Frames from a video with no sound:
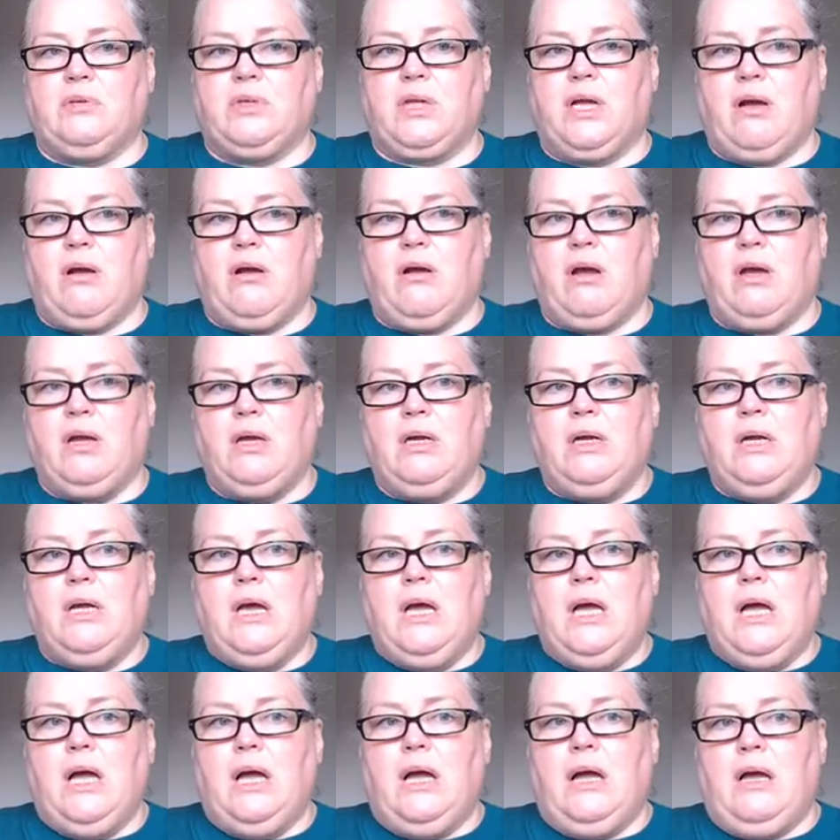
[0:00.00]
they are
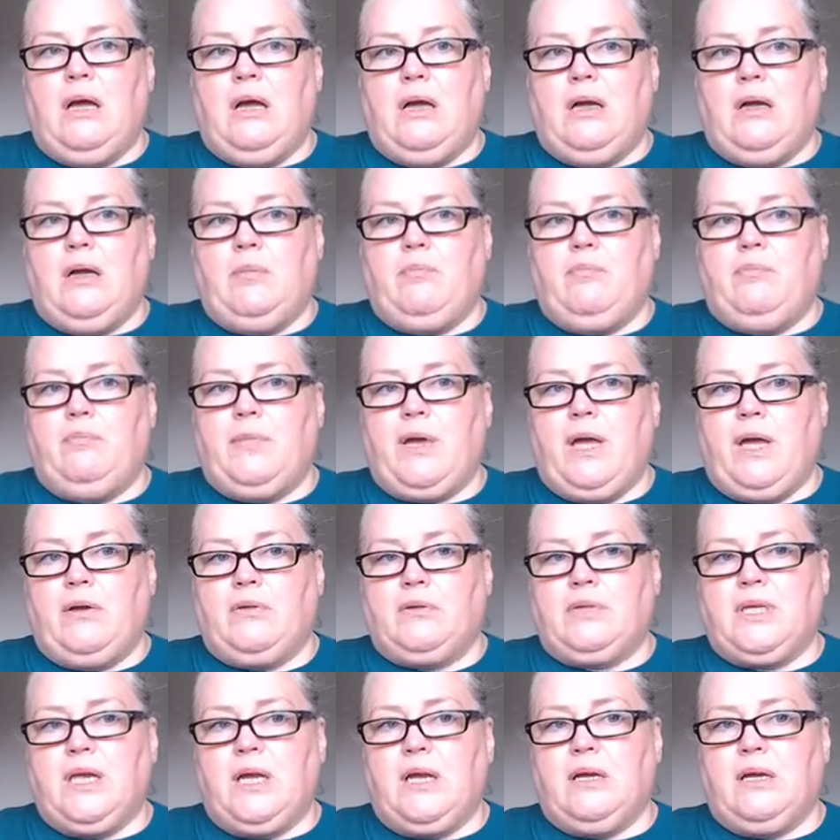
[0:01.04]

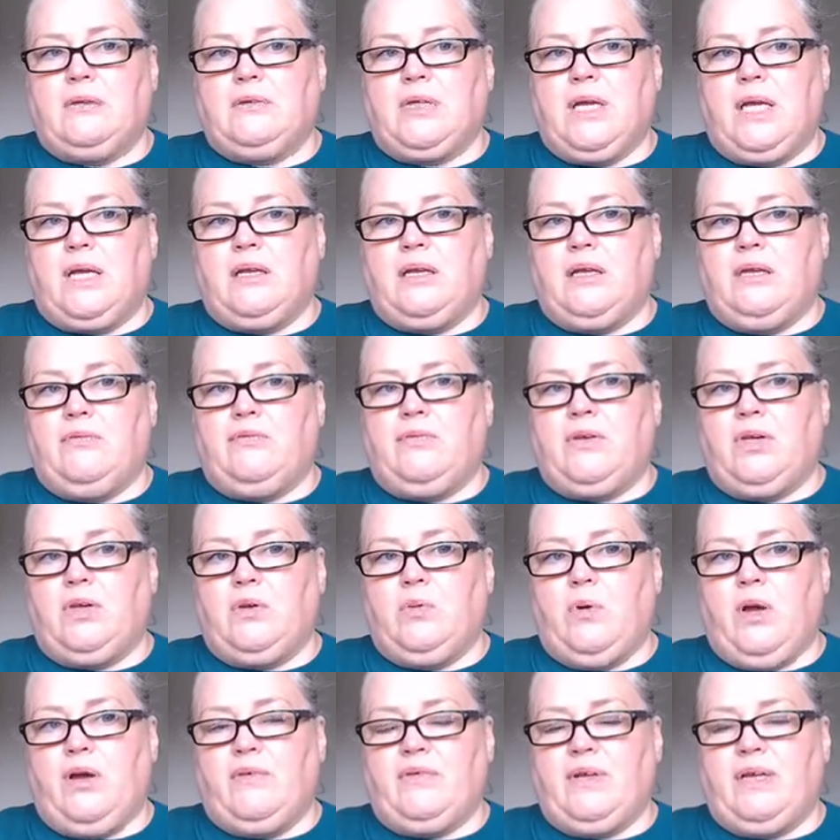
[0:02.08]
out there, that if
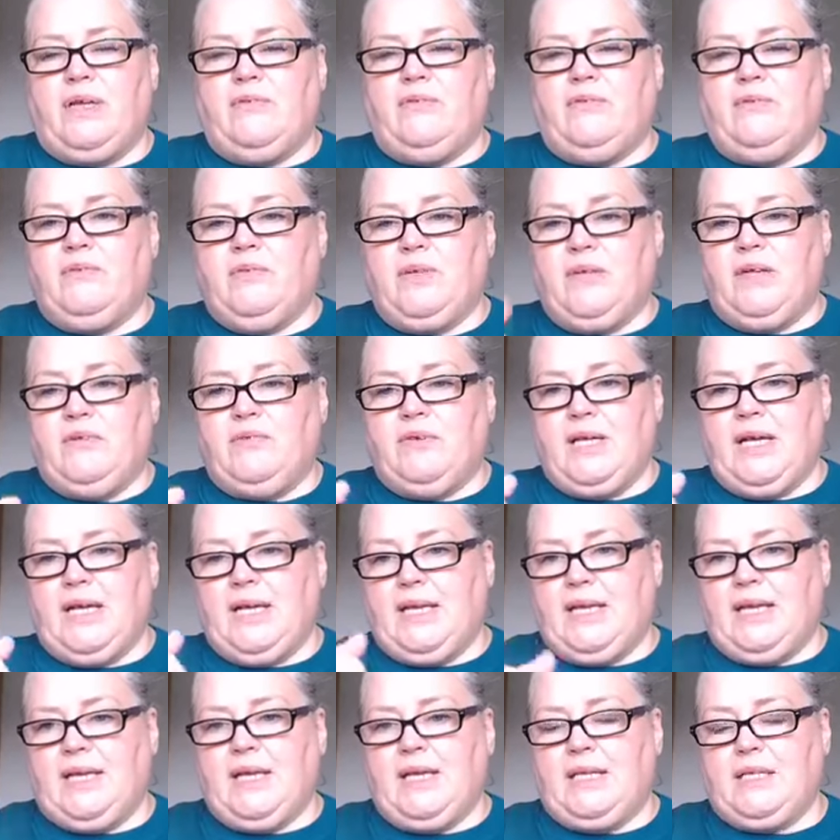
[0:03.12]
I'm leaving a
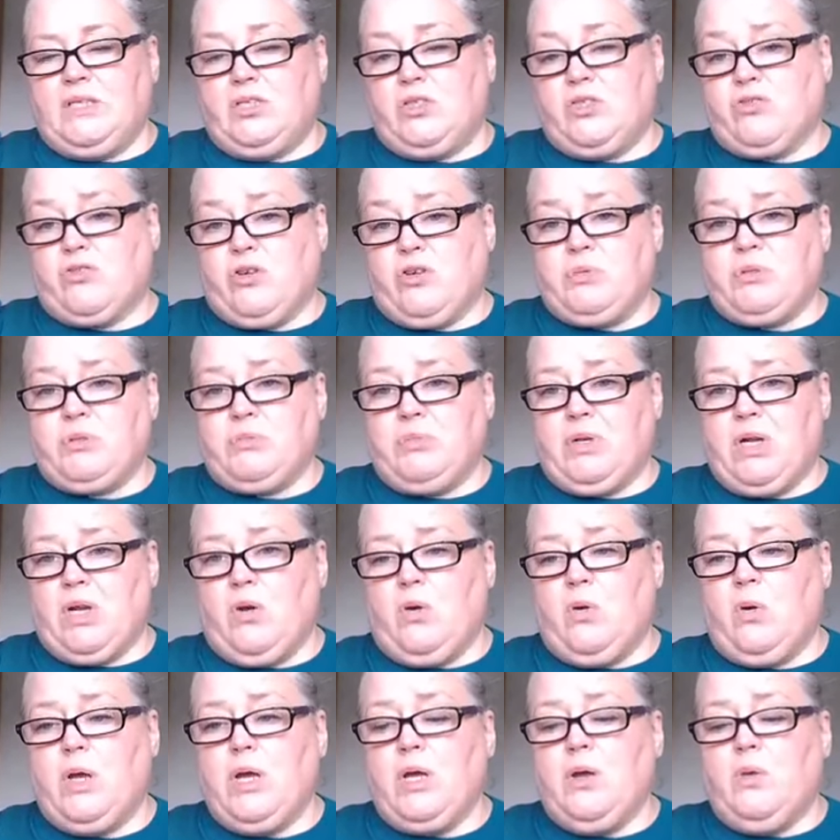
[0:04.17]
link in the description
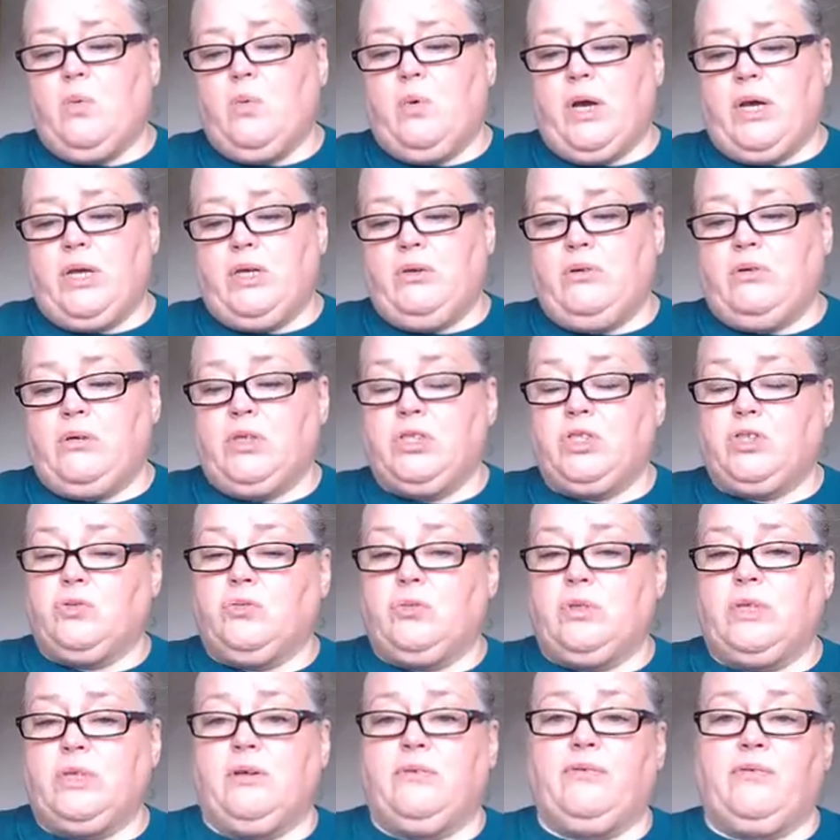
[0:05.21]
below where you can
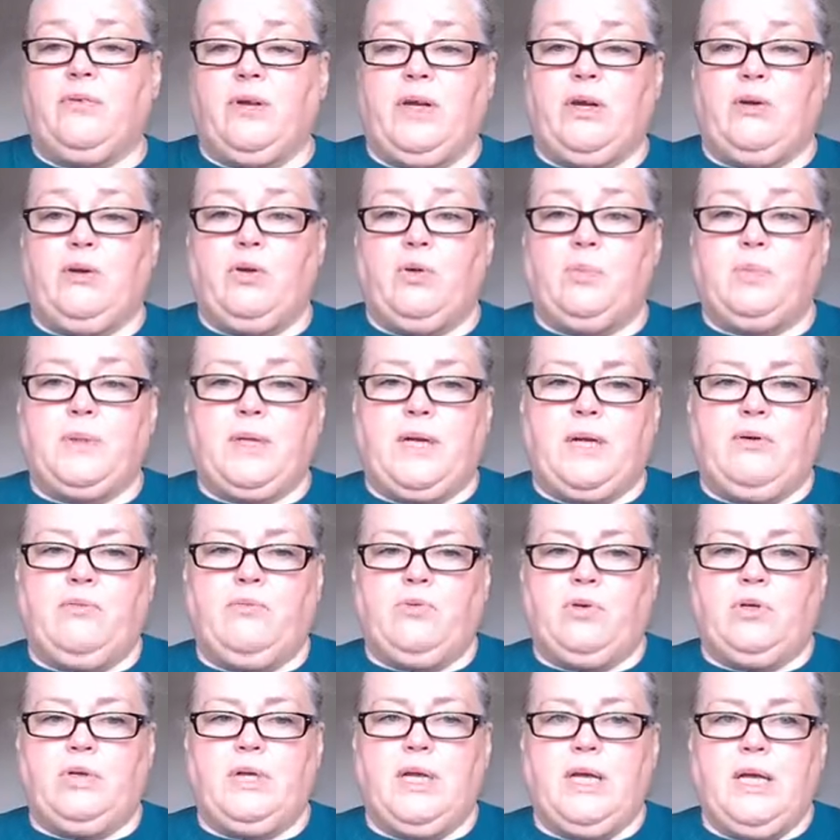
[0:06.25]
join a free group that I
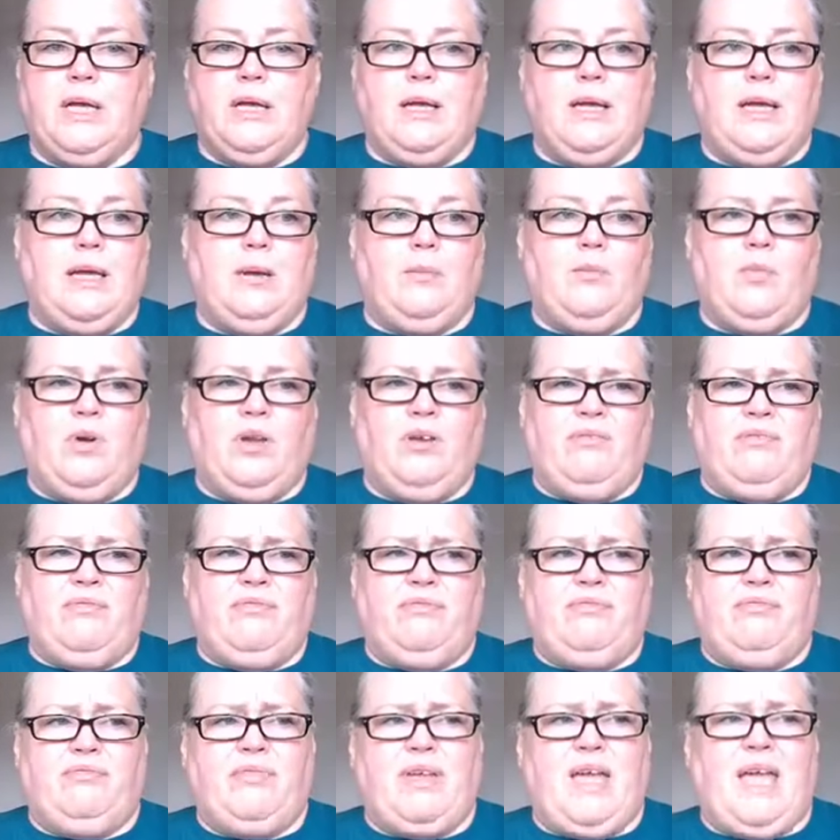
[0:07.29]
run, and we've
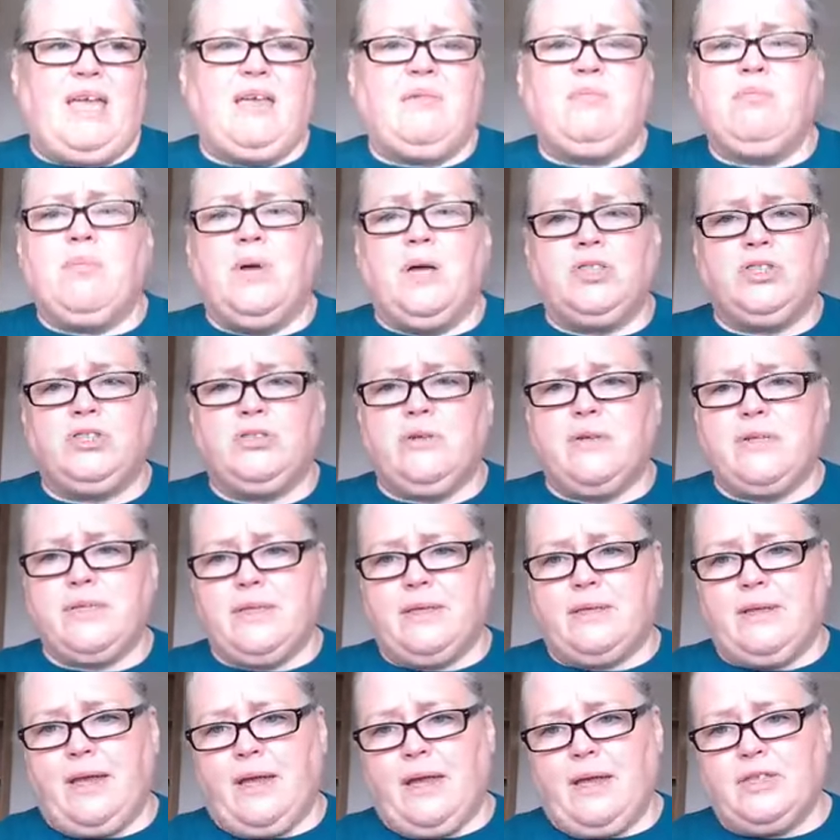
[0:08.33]
8 modules
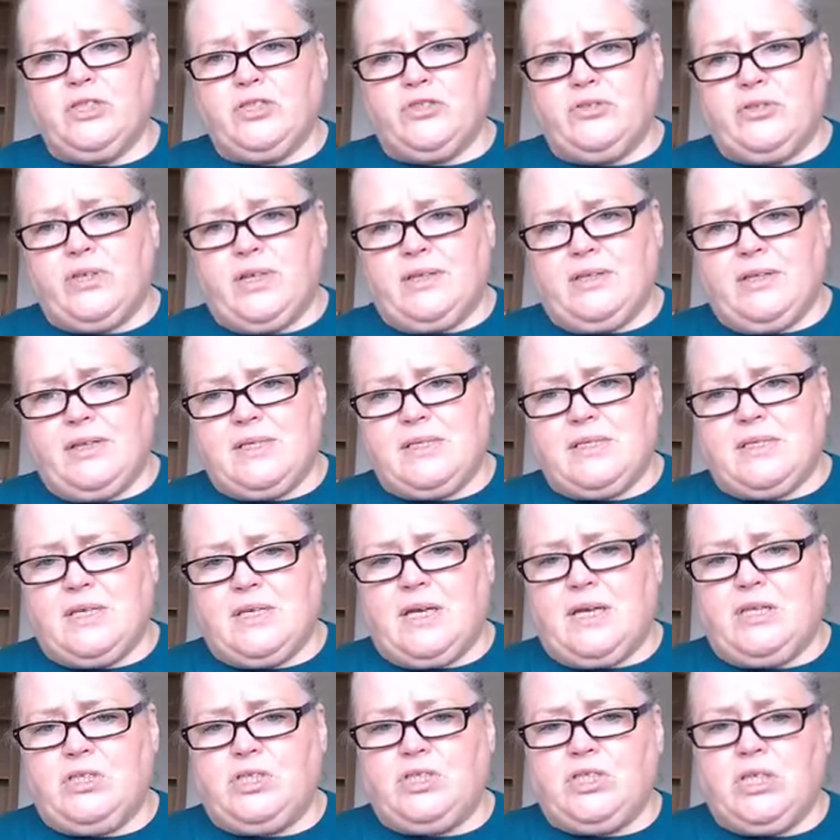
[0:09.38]
I think done at this
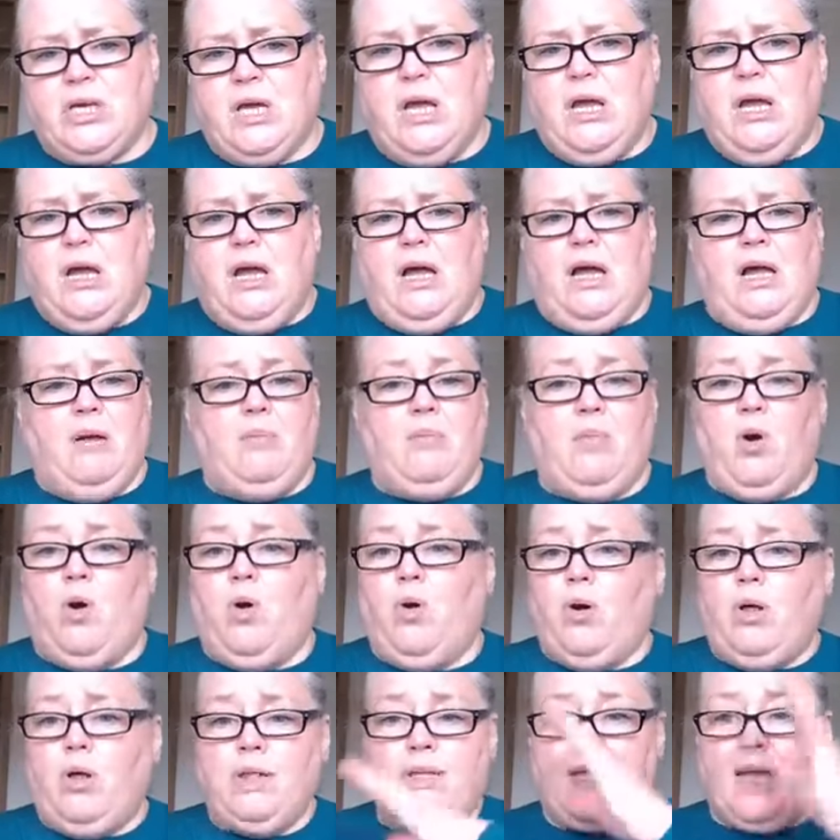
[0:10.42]
stage,
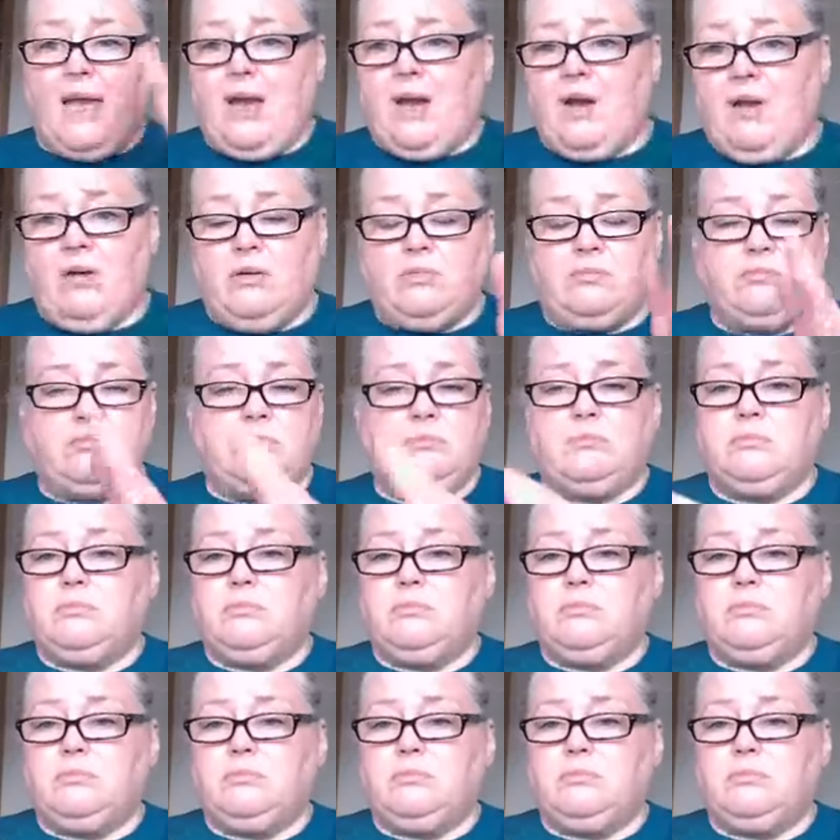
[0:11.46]
all there,